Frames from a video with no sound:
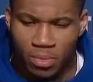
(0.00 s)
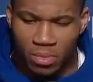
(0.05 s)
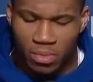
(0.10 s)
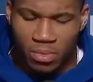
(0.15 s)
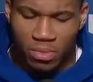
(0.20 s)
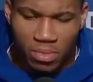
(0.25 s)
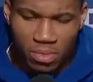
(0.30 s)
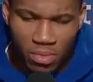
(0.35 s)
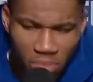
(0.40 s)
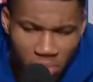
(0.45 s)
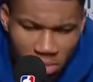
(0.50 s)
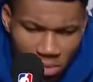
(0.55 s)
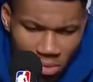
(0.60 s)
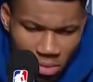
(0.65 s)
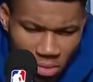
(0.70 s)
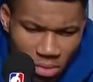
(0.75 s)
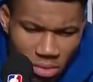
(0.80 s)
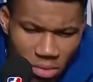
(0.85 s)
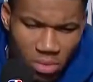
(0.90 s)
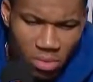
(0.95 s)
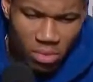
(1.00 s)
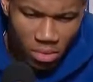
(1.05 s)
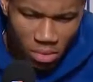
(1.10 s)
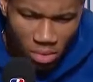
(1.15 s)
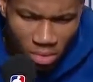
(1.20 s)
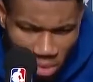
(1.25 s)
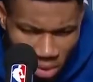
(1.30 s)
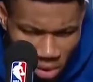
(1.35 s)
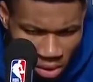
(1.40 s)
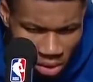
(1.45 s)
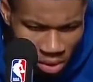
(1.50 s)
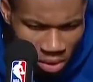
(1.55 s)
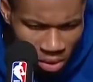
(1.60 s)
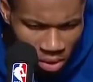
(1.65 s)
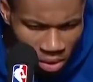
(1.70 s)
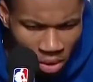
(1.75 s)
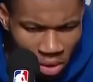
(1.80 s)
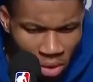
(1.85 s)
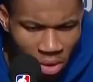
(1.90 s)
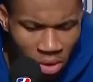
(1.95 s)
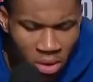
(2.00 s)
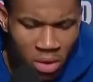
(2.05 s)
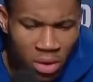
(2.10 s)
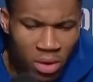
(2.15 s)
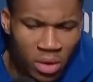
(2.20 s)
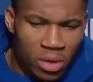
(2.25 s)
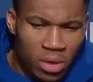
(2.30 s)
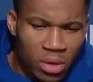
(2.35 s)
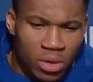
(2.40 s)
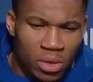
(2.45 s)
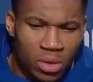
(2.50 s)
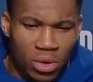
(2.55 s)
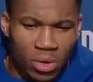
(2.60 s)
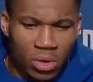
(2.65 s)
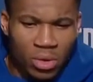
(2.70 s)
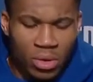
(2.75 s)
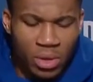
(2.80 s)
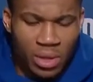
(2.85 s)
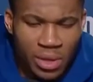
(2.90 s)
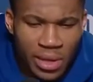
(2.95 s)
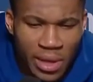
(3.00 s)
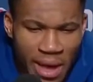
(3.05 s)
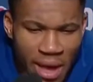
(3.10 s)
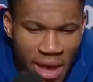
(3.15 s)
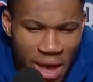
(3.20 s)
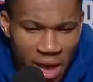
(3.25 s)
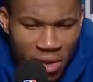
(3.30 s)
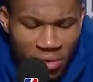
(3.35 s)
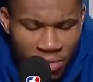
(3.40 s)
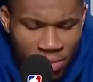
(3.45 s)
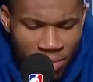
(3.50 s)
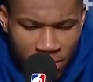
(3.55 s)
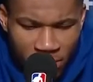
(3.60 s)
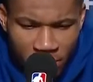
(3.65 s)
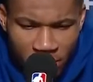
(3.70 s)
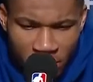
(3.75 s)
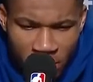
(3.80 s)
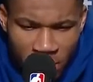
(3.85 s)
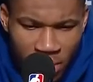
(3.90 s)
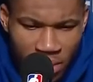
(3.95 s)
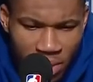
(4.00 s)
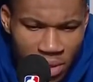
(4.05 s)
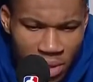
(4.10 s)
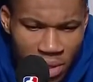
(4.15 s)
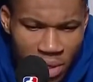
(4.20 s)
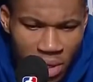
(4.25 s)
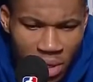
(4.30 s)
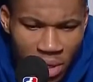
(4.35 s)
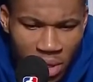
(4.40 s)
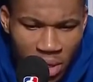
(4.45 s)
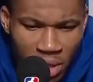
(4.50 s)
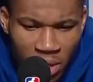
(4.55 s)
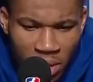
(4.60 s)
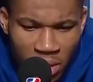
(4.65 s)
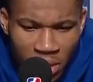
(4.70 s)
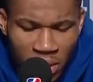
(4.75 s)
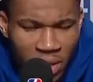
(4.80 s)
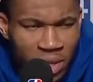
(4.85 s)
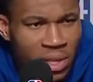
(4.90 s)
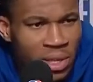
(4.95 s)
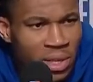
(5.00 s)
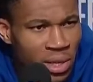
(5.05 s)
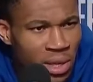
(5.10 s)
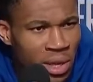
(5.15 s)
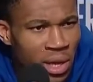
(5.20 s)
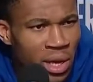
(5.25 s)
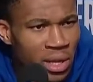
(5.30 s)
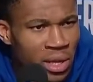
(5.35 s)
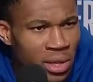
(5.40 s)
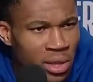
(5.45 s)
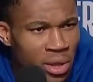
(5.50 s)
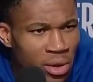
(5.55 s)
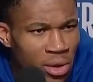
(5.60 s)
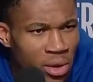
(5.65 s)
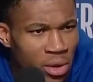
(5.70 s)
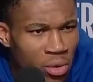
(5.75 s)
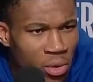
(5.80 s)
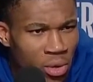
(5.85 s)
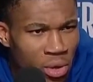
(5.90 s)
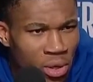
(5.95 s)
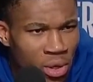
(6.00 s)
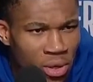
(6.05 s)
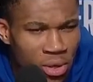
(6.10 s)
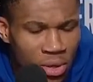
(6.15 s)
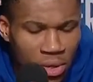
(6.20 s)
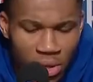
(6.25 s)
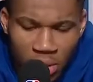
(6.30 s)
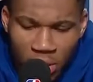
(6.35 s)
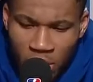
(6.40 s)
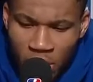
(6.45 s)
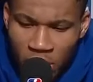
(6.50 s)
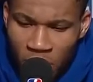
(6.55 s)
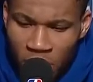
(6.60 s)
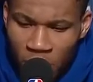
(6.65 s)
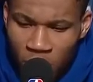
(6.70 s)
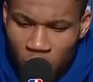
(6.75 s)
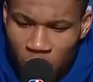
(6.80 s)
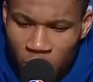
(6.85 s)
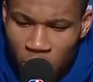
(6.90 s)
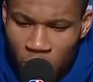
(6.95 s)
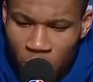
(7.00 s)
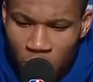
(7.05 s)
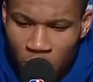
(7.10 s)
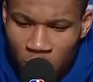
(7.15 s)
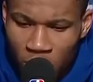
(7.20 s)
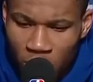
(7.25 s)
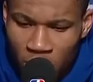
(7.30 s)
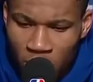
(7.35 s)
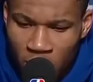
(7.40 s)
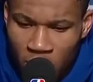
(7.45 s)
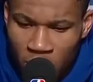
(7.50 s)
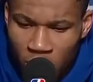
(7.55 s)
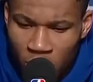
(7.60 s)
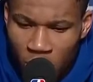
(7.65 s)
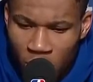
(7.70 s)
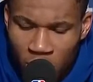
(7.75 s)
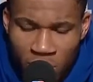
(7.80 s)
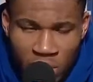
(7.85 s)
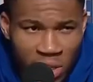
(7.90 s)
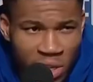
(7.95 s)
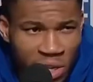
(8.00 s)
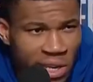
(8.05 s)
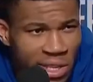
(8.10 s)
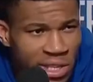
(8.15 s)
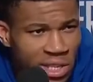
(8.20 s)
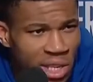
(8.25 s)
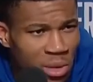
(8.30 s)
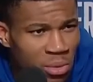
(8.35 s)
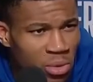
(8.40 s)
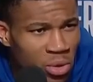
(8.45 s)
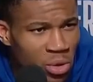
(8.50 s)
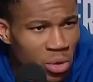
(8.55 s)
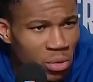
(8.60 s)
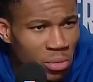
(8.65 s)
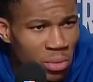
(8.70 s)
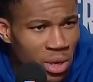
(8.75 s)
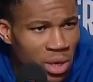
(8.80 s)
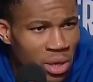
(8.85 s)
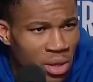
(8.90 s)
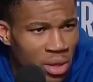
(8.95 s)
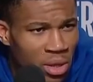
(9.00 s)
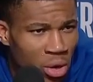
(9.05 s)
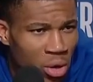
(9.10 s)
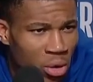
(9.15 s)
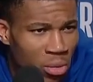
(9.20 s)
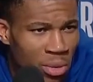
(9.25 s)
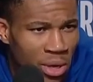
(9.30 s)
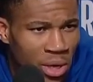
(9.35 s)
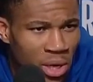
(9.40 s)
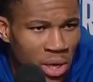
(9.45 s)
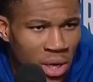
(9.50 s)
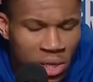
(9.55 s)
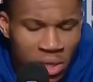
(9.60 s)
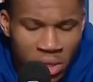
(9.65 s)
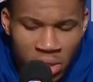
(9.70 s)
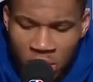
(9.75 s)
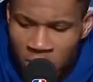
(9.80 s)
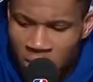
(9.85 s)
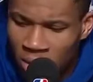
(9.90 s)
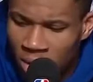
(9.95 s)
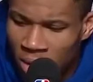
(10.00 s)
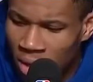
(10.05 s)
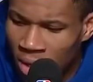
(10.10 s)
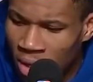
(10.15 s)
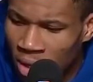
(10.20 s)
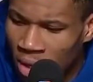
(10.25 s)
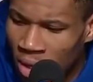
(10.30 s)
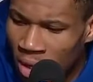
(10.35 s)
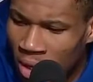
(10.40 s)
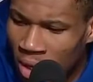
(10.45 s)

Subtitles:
is likely to stay with them. But Giannis has already made it clear. If the Bucks can't win a championship, he's likely leaving. And I think the Warriors have a huge chance to land him.